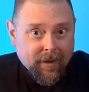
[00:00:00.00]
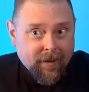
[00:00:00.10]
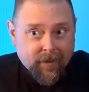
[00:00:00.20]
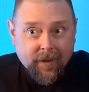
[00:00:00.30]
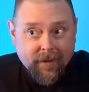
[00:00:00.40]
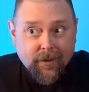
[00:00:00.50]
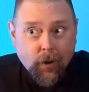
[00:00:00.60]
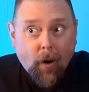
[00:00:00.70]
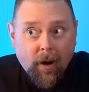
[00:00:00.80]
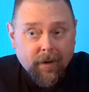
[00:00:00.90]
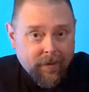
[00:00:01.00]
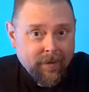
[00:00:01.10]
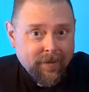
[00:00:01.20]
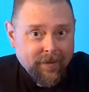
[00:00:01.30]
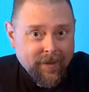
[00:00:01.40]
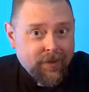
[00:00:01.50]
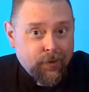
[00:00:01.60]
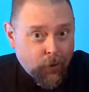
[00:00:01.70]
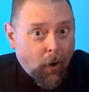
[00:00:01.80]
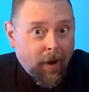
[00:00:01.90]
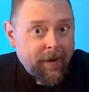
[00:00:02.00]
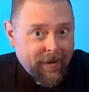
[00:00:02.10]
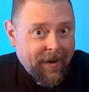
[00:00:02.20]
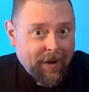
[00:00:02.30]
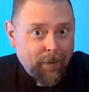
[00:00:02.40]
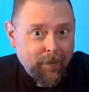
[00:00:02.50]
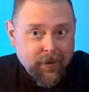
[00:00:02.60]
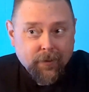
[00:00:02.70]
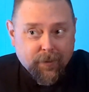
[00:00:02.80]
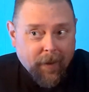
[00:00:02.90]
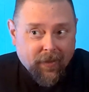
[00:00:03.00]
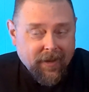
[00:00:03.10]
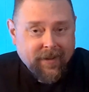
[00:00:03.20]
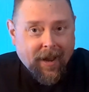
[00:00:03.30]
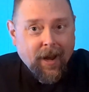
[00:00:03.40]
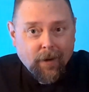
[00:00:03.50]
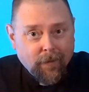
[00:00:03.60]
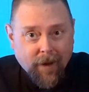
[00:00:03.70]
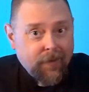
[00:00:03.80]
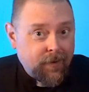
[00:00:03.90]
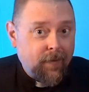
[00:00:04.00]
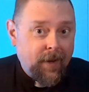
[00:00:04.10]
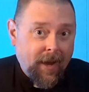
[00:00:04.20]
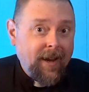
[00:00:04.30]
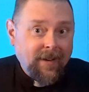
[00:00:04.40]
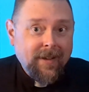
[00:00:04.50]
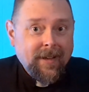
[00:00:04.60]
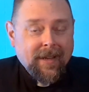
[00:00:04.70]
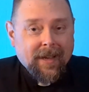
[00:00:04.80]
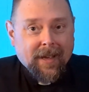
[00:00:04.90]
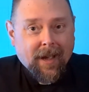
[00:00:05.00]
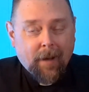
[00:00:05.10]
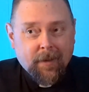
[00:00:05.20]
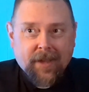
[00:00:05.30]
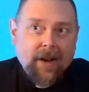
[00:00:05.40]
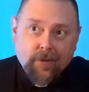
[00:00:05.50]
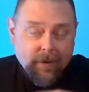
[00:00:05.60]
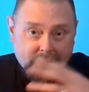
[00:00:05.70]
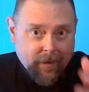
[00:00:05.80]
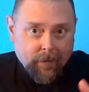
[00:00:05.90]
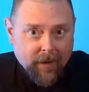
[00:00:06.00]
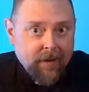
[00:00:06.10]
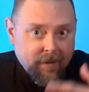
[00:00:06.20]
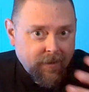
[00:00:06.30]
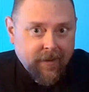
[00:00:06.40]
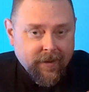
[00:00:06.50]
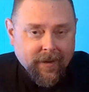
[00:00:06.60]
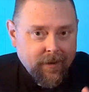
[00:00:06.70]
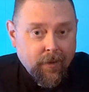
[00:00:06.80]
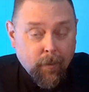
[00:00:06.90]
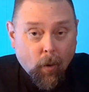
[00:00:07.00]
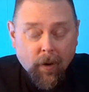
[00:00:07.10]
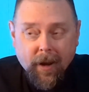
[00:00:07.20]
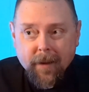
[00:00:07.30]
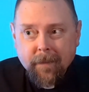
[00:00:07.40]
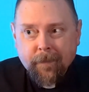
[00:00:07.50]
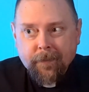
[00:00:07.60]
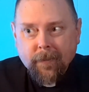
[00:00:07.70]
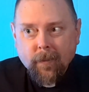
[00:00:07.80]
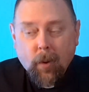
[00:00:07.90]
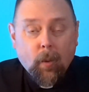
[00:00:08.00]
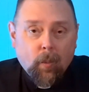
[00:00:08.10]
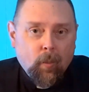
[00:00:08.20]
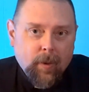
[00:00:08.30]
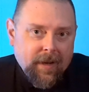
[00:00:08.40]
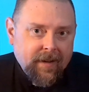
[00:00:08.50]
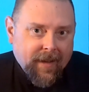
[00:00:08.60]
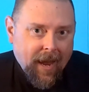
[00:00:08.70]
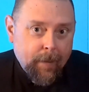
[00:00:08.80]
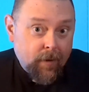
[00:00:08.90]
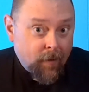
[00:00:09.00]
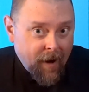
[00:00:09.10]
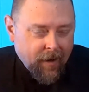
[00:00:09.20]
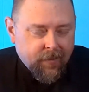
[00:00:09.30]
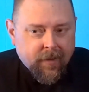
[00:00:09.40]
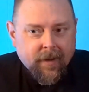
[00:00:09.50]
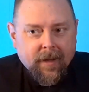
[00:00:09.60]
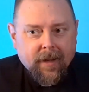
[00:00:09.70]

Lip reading: said dawn. It's dawn now. You spent the entire rest of the night. It's actually into the morning. Well, we need to camp and rest,